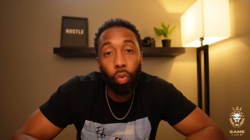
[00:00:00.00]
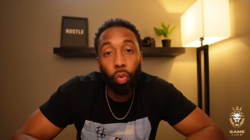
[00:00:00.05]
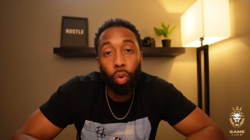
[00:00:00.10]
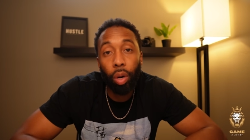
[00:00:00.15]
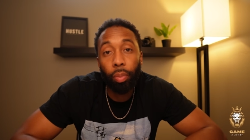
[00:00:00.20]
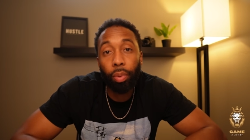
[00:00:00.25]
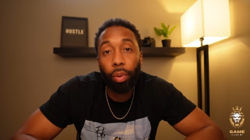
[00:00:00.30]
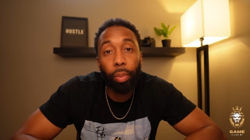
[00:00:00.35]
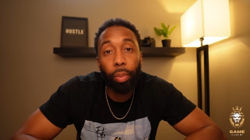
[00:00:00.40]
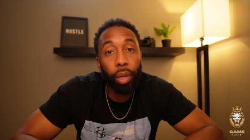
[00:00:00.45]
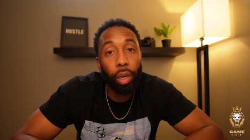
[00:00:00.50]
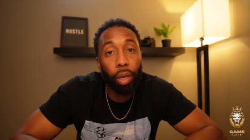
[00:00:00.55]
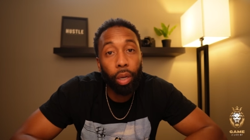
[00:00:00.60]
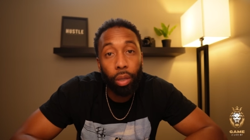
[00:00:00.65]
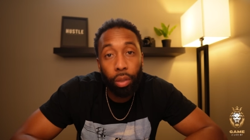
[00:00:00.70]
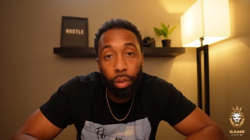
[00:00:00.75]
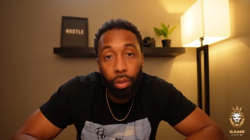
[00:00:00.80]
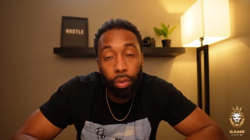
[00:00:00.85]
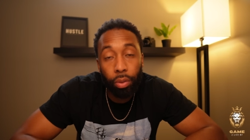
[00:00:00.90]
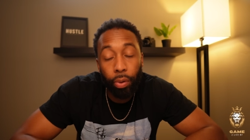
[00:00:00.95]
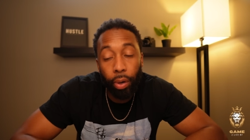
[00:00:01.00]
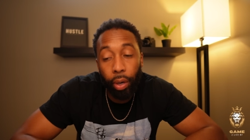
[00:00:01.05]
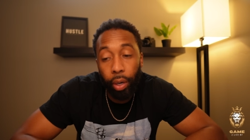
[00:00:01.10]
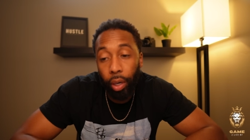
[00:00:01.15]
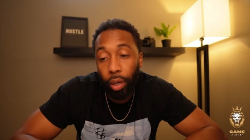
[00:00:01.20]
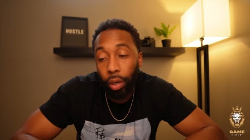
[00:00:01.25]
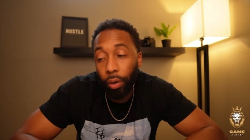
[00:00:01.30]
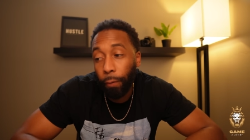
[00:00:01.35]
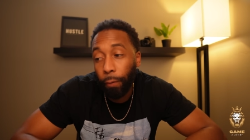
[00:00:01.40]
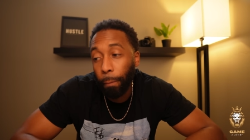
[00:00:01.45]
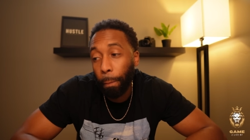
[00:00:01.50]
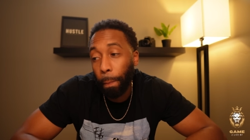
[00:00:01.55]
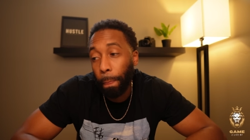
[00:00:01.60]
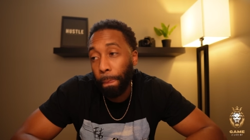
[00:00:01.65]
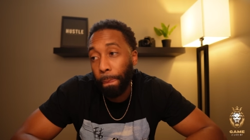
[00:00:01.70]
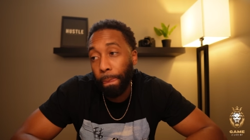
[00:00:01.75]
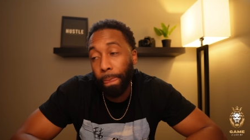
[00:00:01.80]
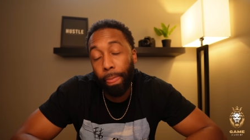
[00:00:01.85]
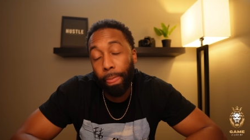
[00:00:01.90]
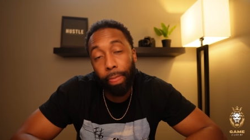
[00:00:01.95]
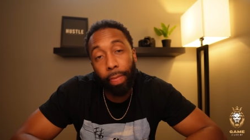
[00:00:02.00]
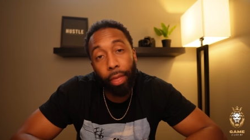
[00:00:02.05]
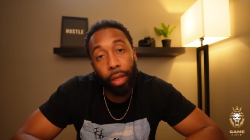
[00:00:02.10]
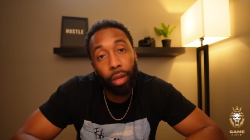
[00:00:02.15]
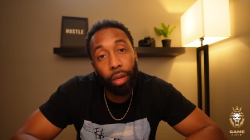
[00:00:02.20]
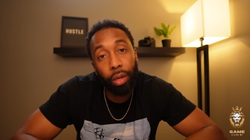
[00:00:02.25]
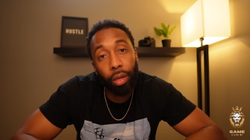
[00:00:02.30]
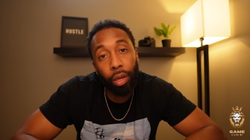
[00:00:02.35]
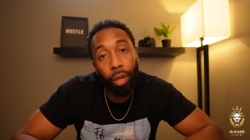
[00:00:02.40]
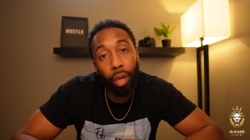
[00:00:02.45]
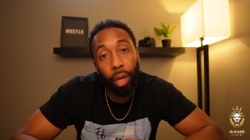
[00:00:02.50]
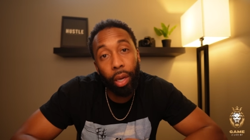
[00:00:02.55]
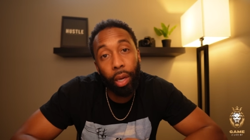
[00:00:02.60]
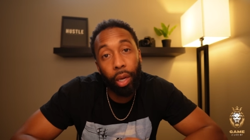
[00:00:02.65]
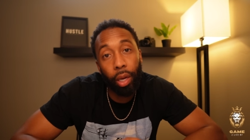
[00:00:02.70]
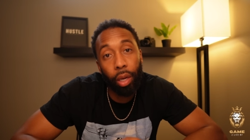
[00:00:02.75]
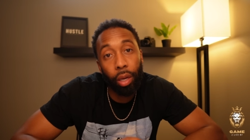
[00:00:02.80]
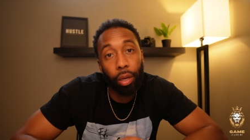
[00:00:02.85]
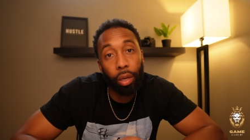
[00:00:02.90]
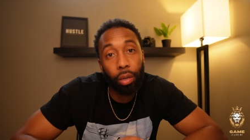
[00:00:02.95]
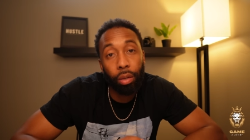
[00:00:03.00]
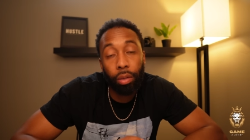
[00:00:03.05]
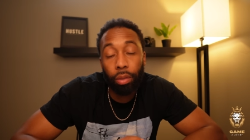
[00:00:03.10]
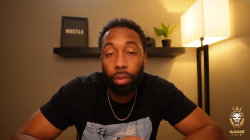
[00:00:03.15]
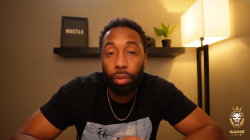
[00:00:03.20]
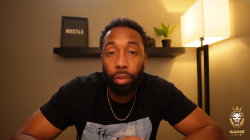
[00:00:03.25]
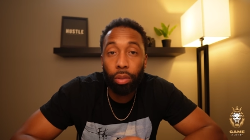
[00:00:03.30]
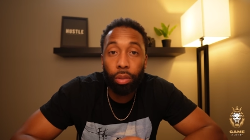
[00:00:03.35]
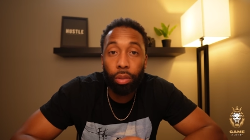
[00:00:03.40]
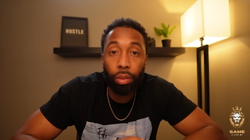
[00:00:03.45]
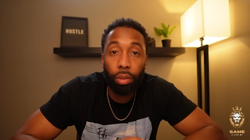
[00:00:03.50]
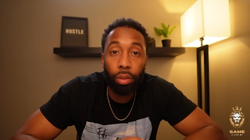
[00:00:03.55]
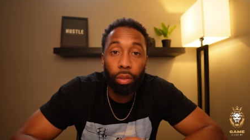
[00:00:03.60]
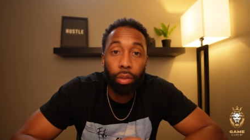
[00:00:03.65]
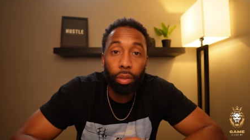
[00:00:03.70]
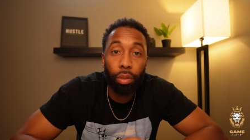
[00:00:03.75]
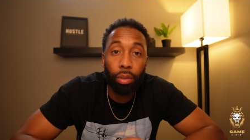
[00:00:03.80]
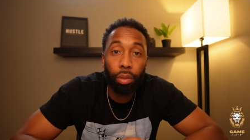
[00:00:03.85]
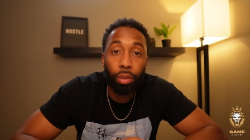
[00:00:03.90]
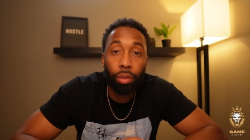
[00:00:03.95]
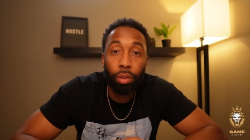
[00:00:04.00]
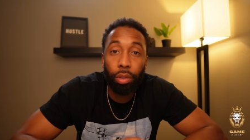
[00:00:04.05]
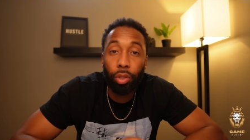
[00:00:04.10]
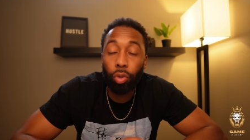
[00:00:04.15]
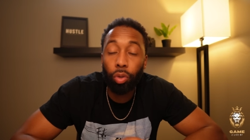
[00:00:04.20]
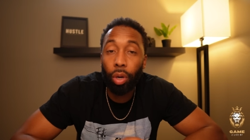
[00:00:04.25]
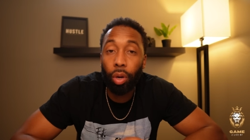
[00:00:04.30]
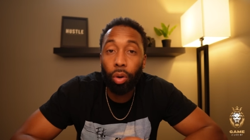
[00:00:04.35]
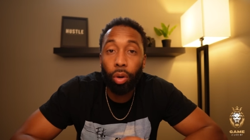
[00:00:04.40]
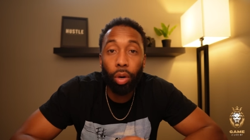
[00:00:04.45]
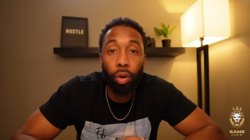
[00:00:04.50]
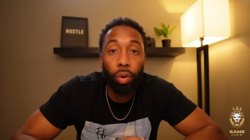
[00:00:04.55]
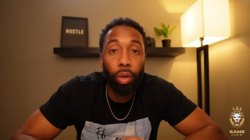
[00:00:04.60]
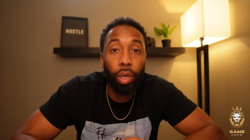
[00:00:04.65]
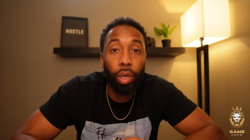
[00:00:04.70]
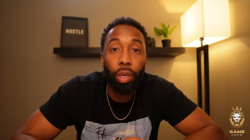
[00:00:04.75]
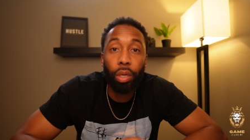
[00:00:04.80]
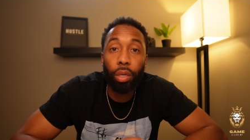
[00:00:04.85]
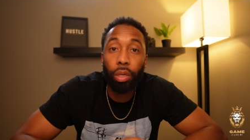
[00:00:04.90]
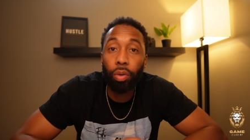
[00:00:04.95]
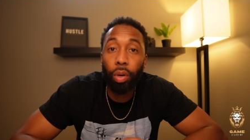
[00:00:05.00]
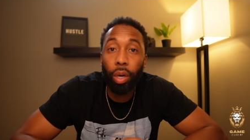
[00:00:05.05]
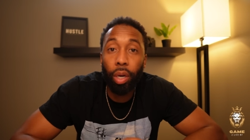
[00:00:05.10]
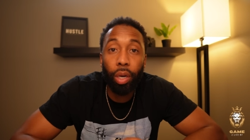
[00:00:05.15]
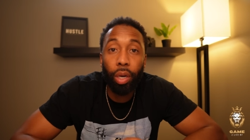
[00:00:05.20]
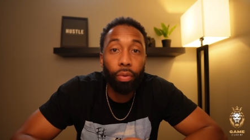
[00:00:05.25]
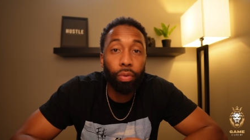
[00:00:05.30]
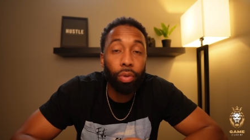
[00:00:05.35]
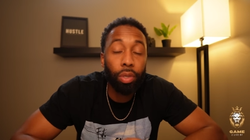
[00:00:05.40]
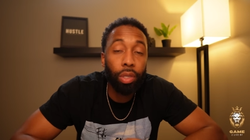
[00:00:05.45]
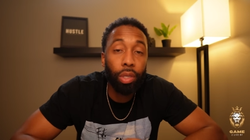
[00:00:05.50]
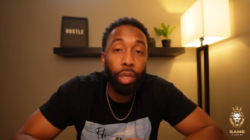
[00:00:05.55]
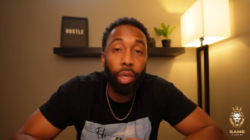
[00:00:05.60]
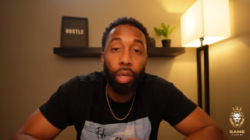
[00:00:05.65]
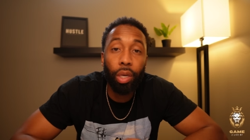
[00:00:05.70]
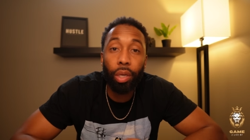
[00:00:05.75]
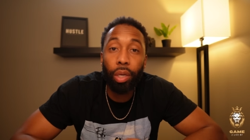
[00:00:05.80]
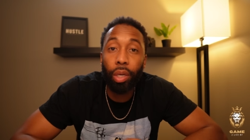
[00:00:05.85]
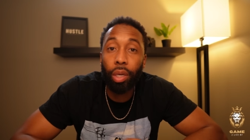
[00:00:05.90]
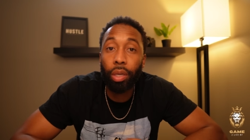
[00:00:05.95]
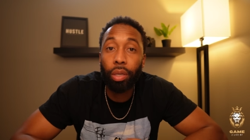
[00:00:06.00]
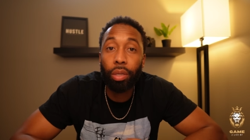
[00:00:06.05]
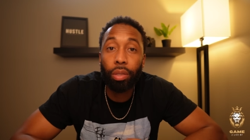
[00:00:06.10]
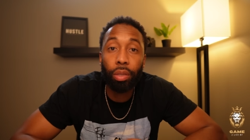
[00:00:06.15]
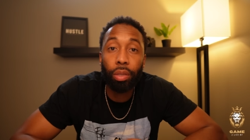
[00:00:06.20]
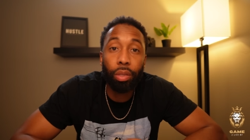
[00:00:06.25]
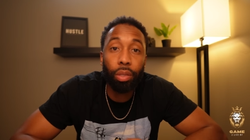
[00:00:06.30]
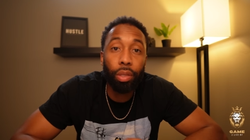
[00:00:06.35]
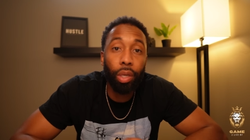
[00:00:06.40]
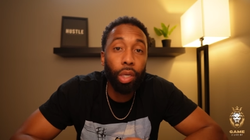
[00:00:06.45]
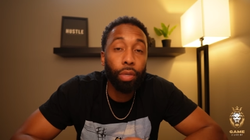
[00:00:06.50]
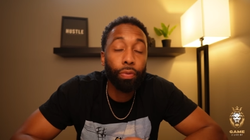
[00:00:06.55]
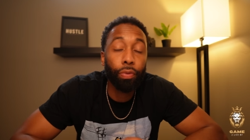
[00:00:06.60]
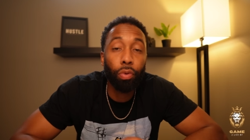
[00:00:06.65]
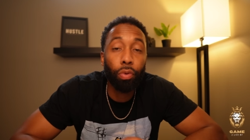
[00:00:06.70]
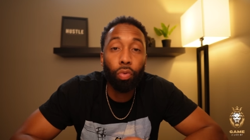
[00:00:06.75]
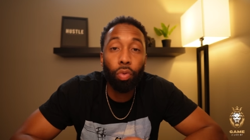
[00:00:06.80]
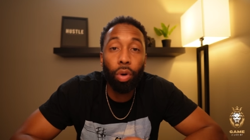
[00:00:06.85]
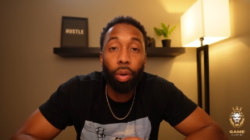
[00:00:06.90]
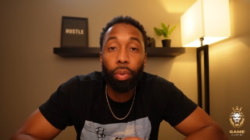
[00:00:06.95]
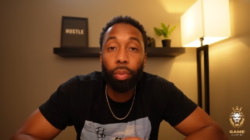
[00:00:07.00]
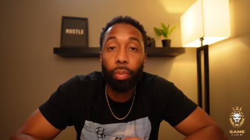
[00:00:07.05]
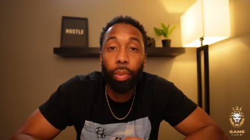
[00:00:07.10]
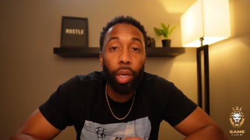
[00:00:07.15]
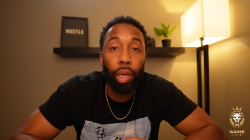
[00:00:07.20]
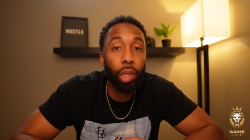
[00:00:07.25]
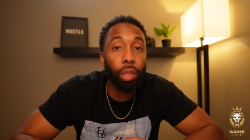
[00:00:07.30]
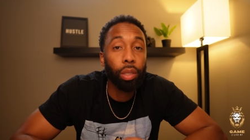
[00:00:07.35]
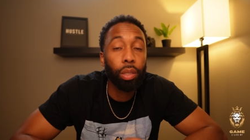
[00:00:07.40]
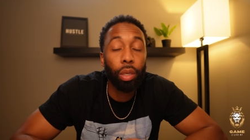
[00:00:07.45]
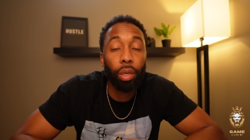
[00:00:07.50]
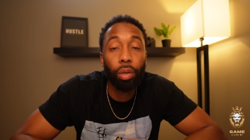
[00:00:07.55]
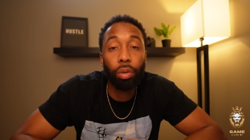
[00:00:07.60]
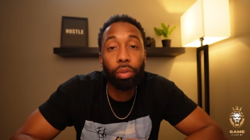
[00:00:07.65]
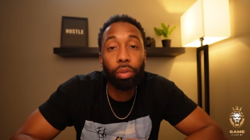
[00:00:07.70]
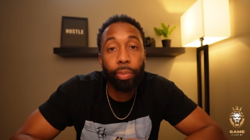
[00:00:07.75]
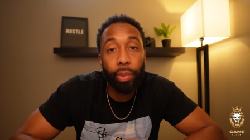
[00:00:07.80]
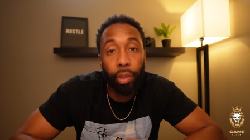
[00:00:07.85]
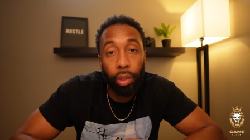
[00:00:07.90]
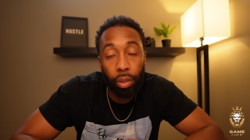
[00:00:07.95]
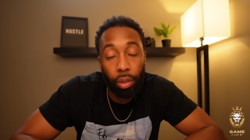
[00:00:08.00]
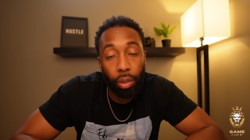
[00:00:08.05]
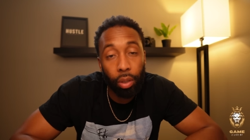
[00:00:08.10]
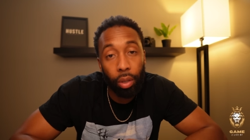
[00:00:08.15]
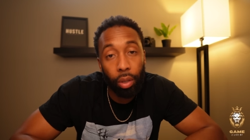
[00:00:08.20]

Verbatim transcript: rubber bands right and you don't know any, you ain't never seen any successful rubber band salesman.